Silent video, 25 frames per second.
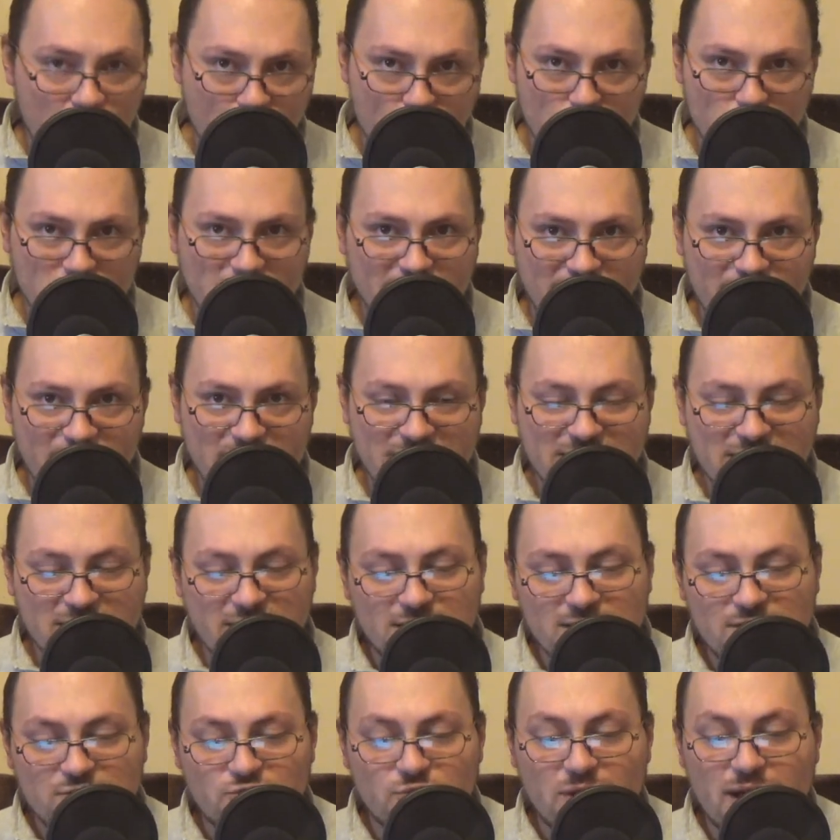or the
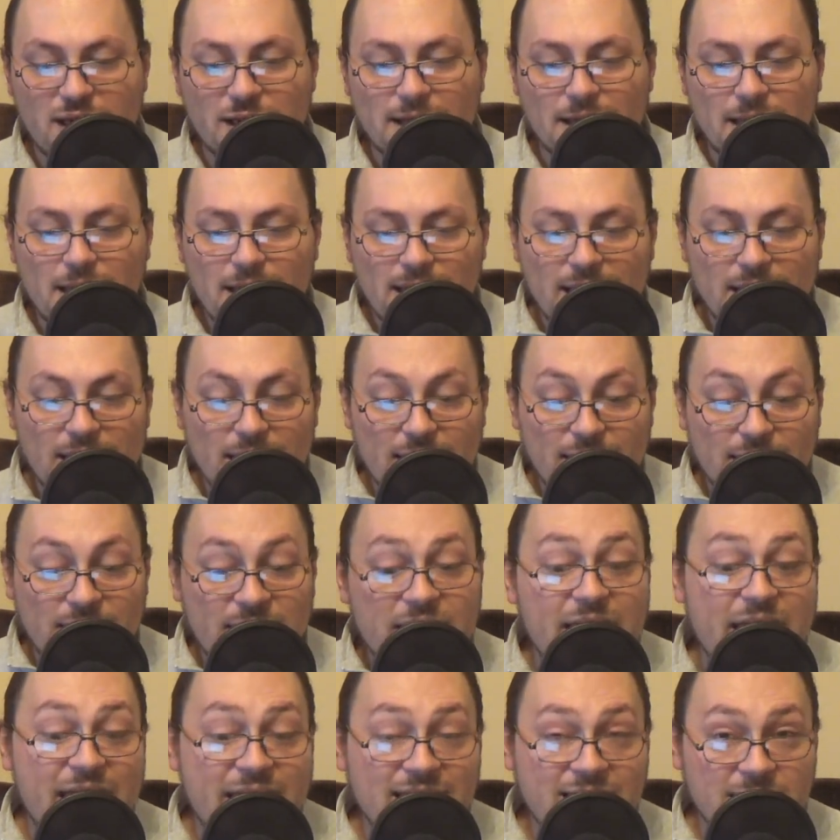fiscal strike.
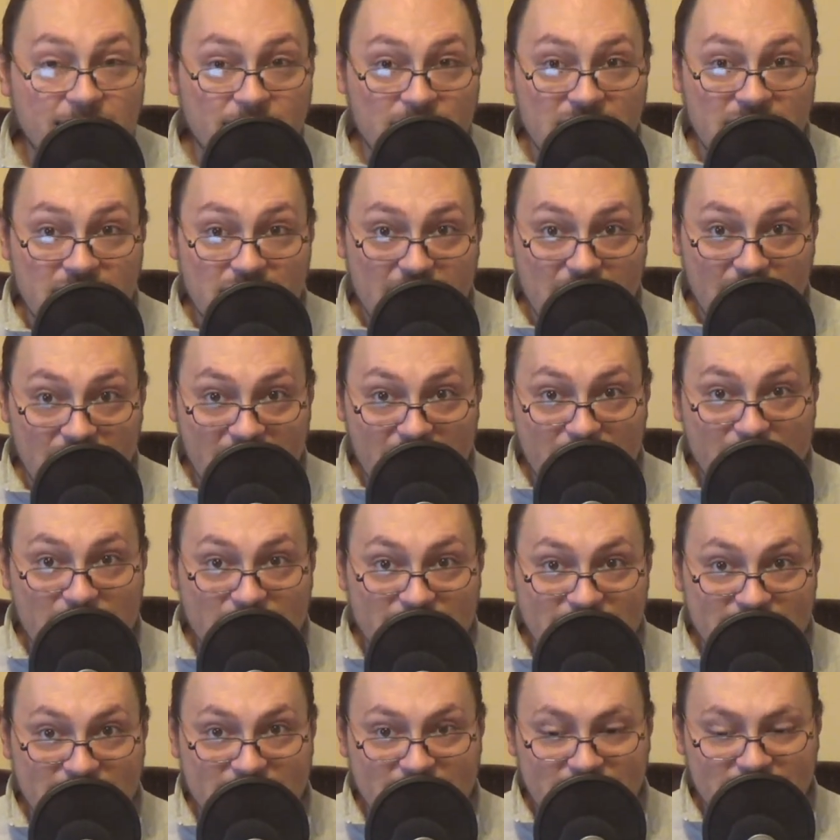The enemy
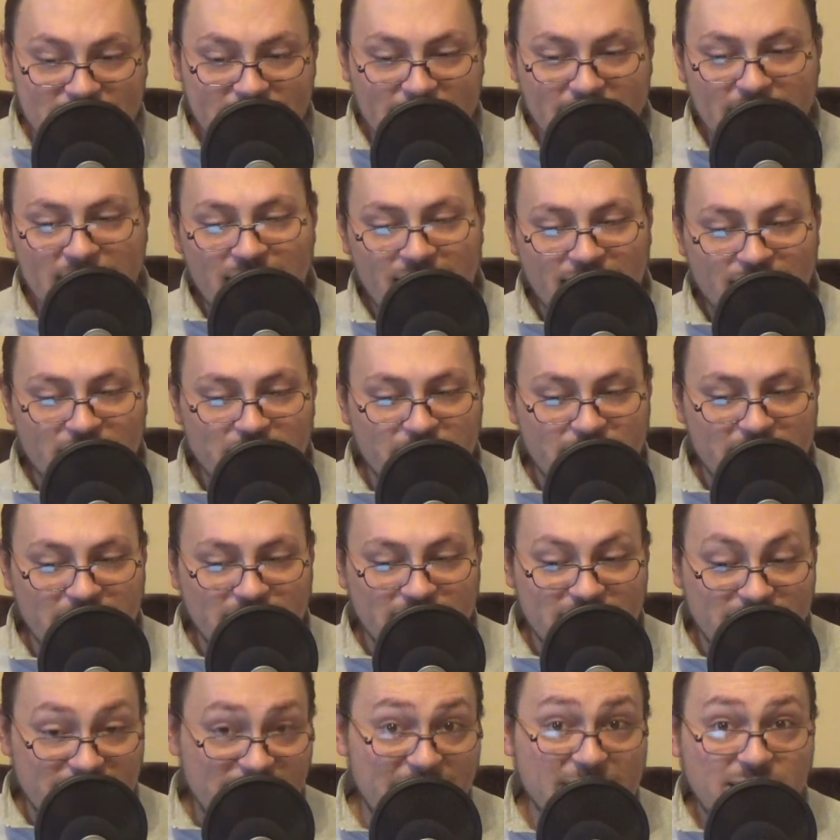is the
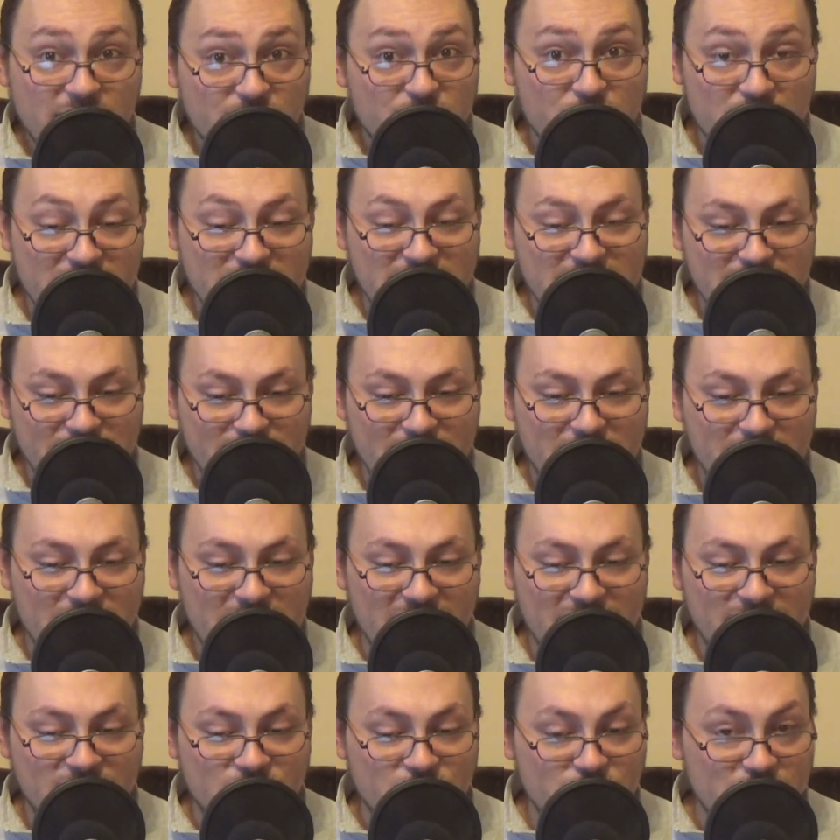government, not the rest of the
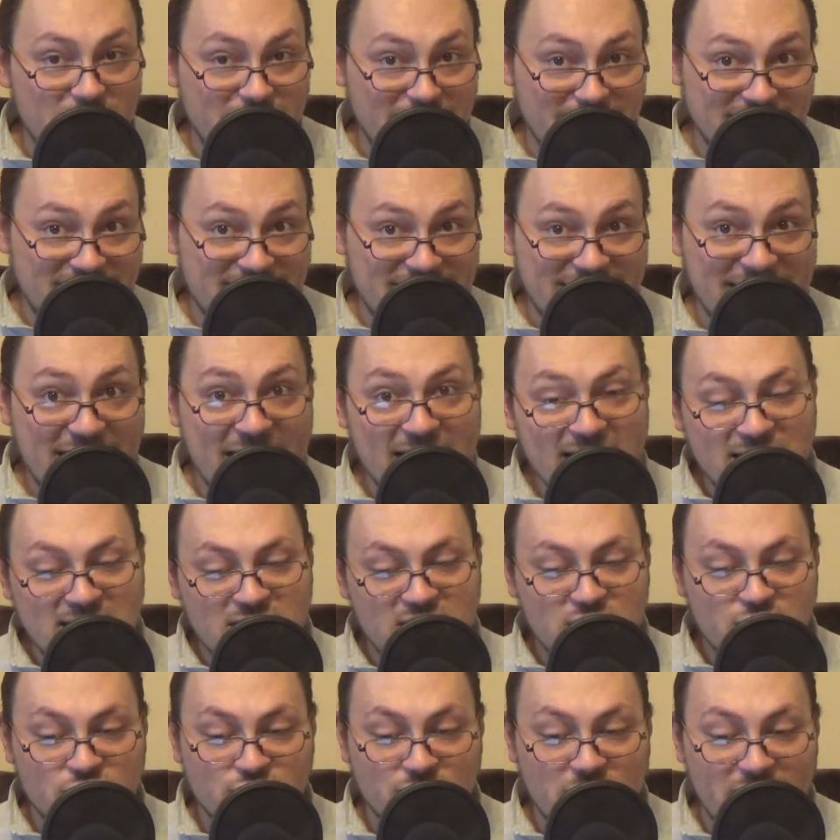country. A tax
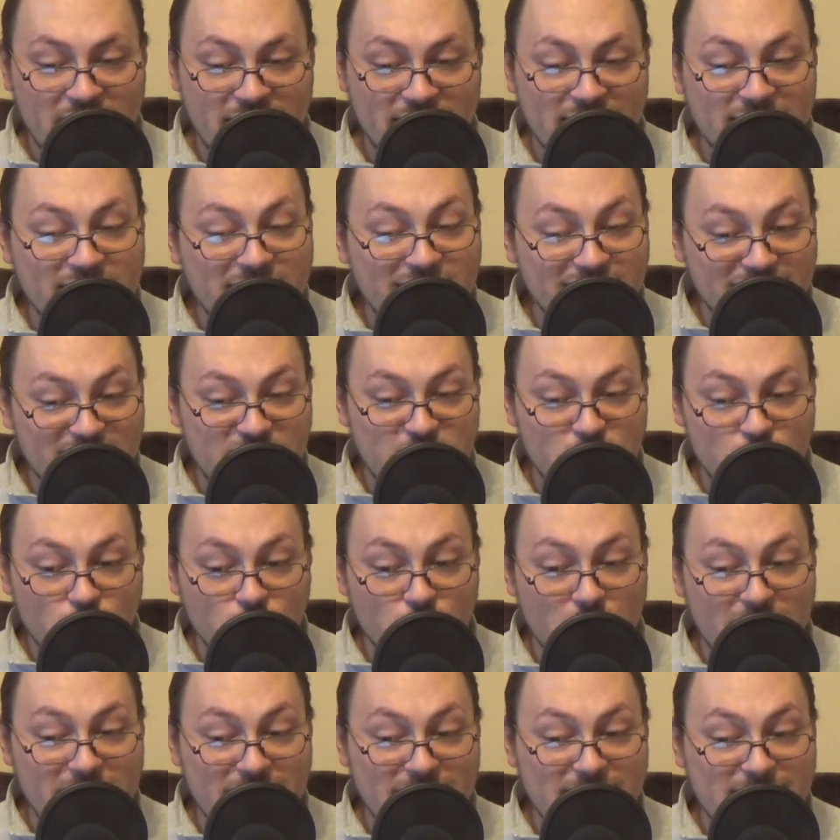strike
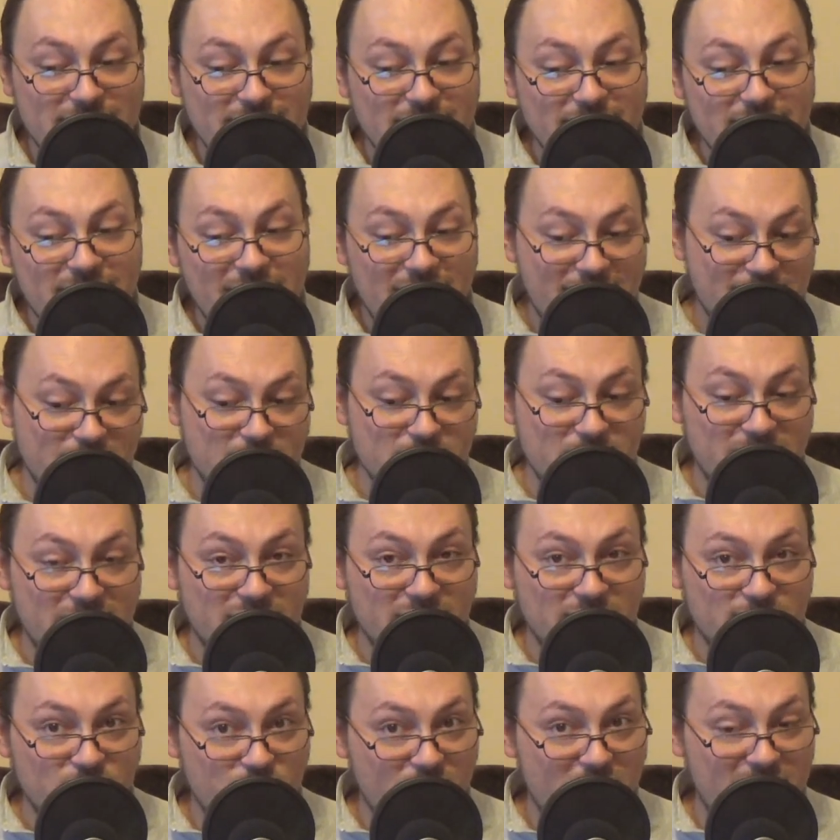constrains the
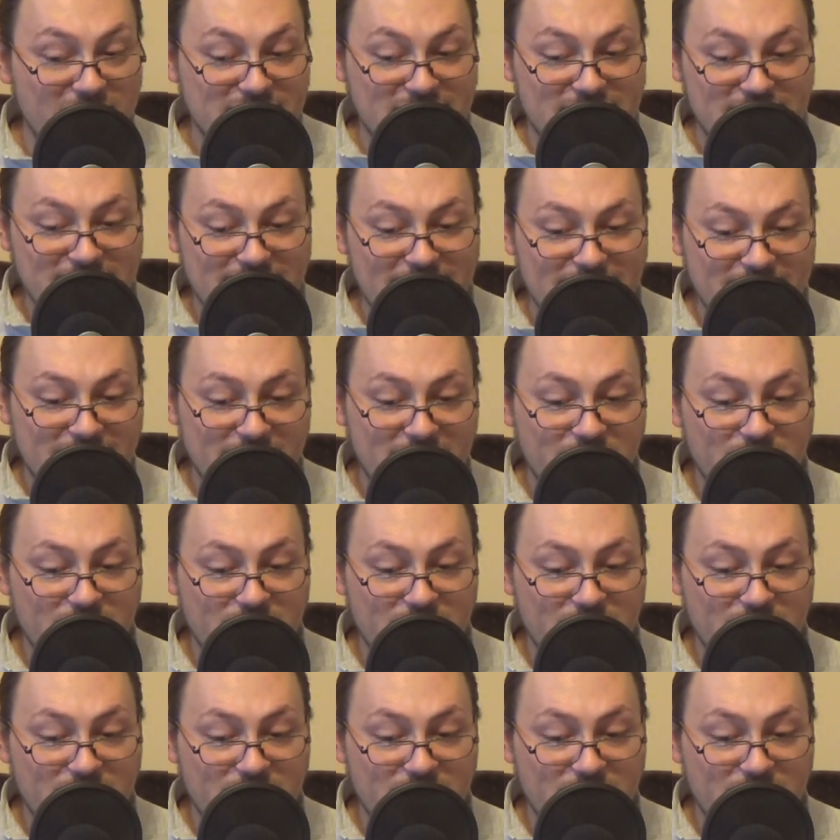government whilst not